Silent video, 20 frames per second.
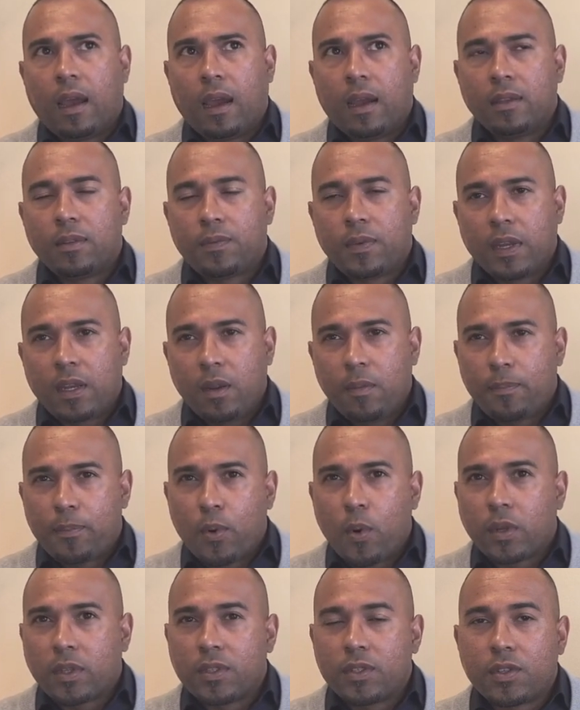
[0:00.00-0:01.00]
It's very
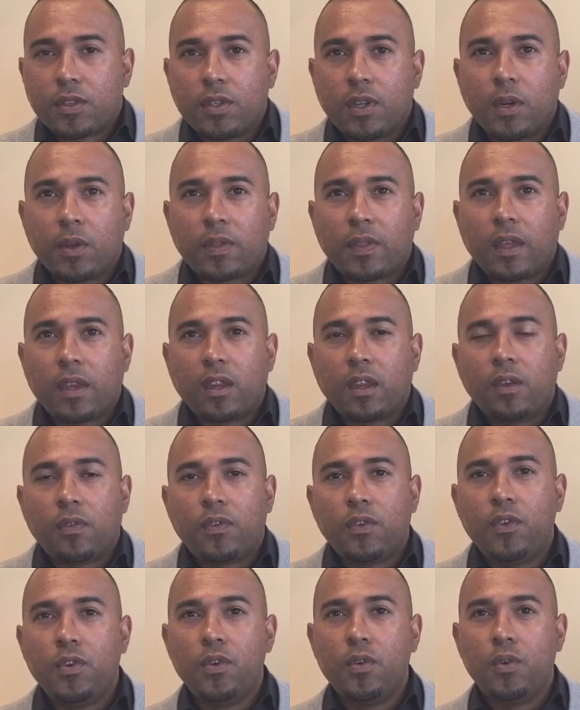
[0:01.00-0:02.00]
important to note that
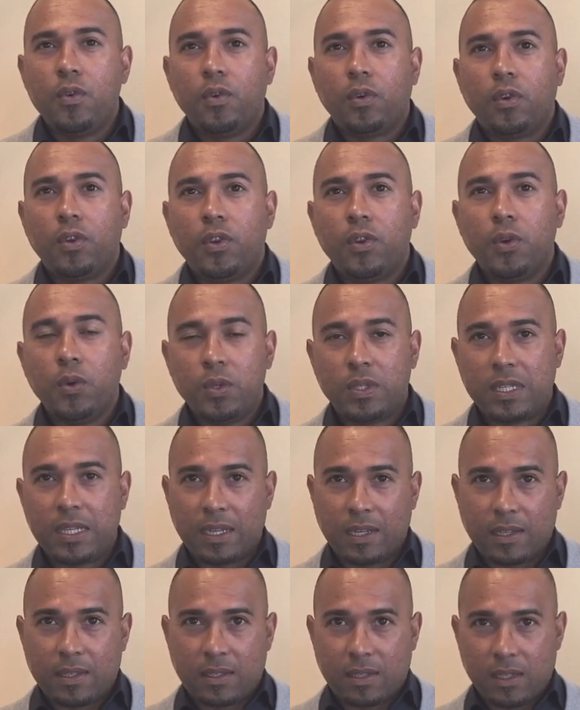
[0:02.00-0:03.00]
if you
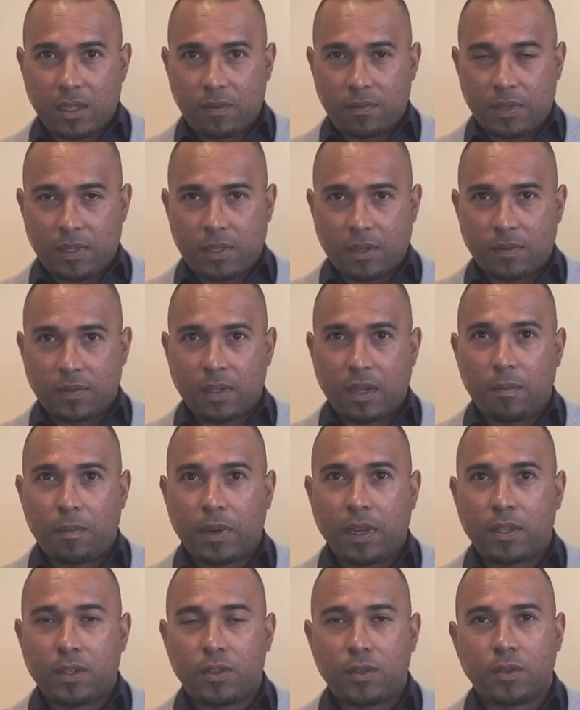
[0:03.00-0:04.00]
using a service of
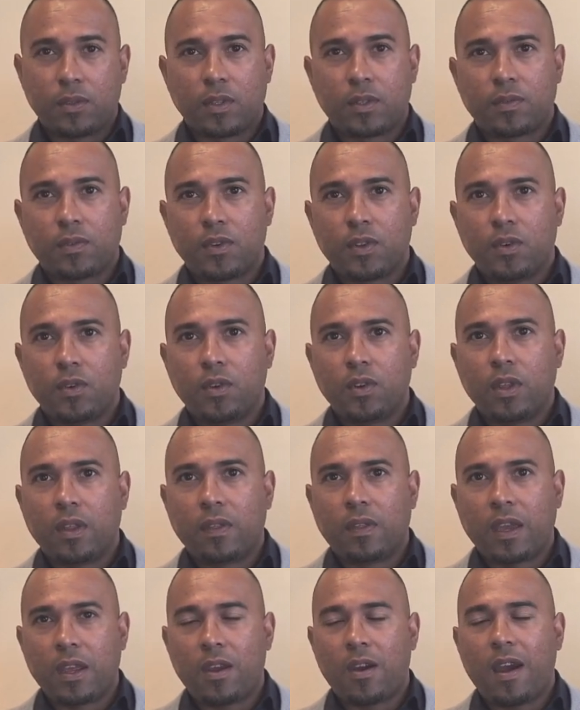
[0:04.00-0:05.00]
somebody to do this for you,
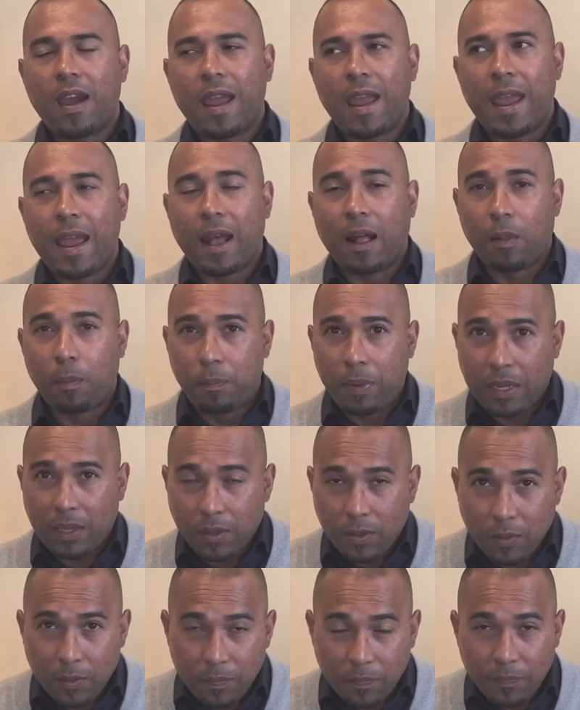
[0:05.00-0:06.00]
they are helping
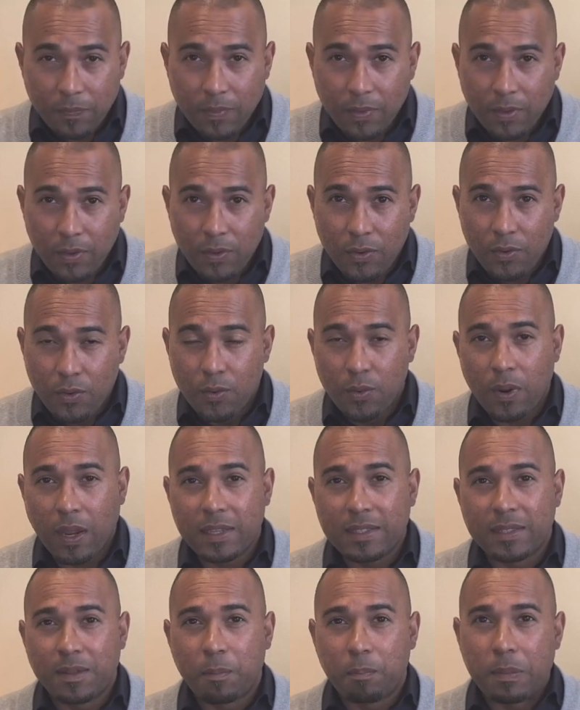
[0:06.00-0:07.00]
you. You
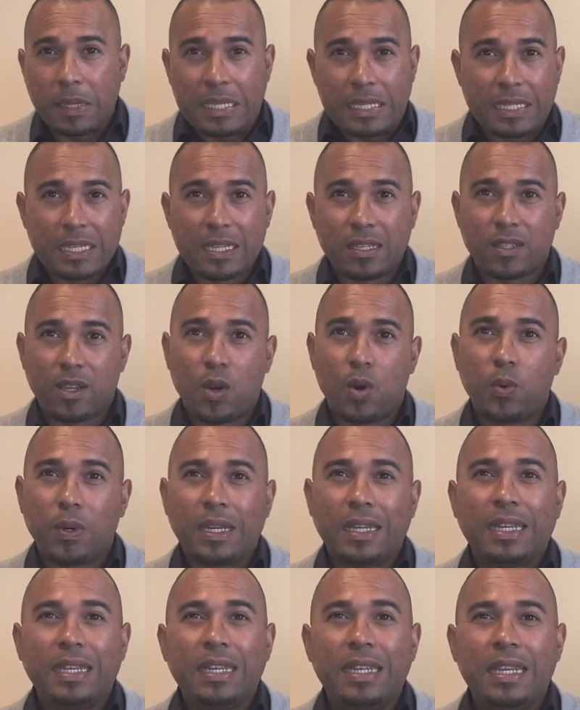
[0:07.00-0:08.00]
as the business
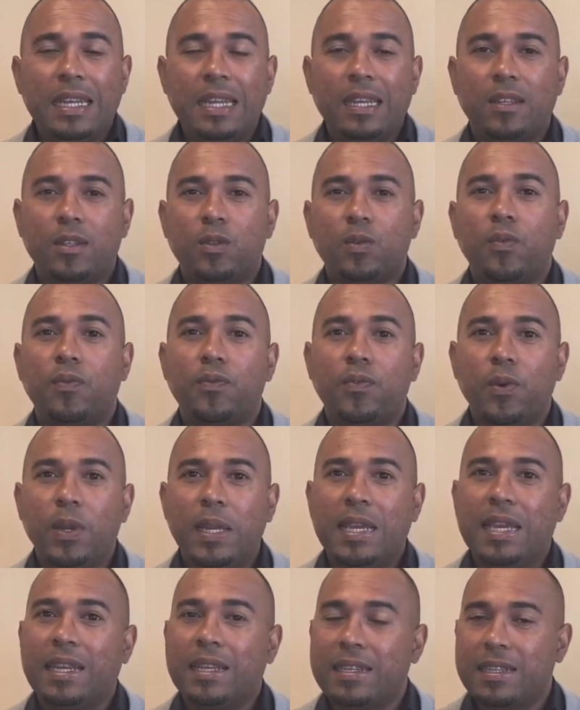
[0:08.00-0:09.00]
owner need to
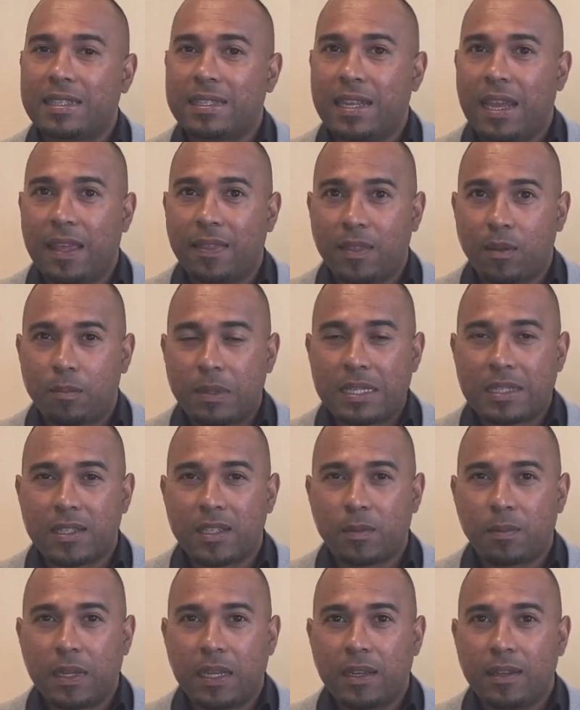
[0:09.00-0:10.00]
fully understand the
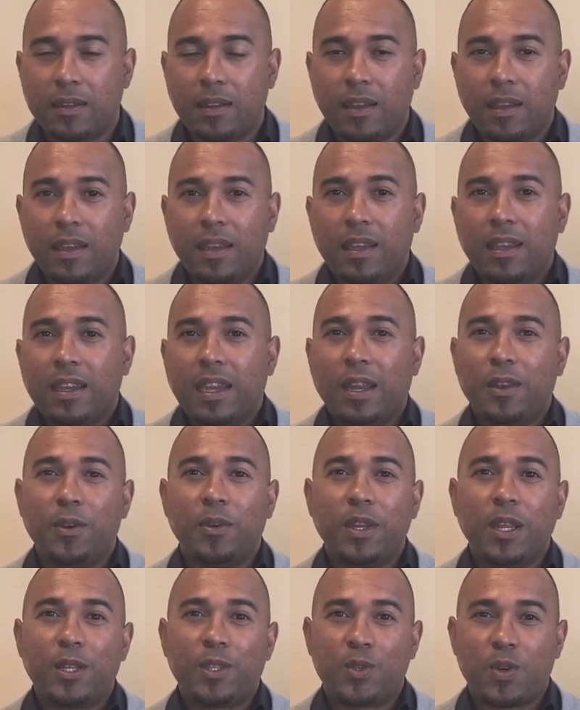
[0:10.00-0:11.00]
business plan, and you
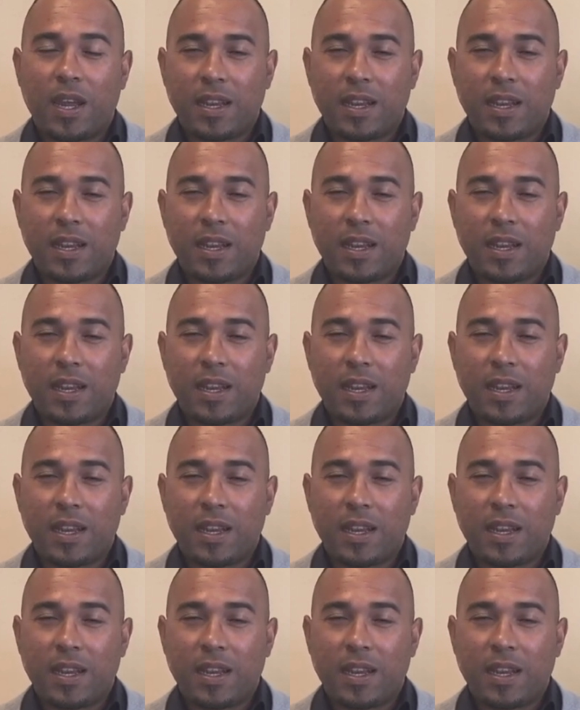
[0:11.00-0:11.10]
need to